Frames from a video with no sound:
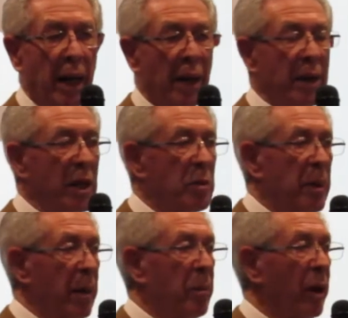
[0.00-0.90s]
and these
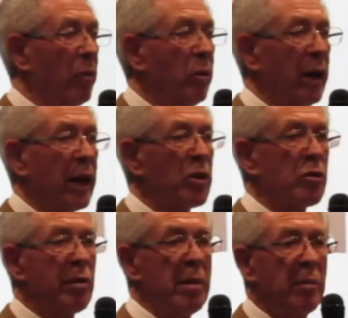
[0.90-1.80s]
people were
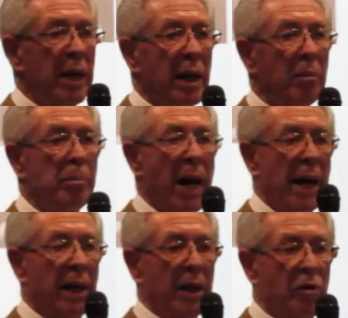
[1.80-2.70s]
extremely
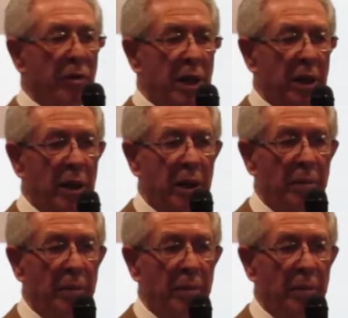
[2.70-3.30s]
badly treated.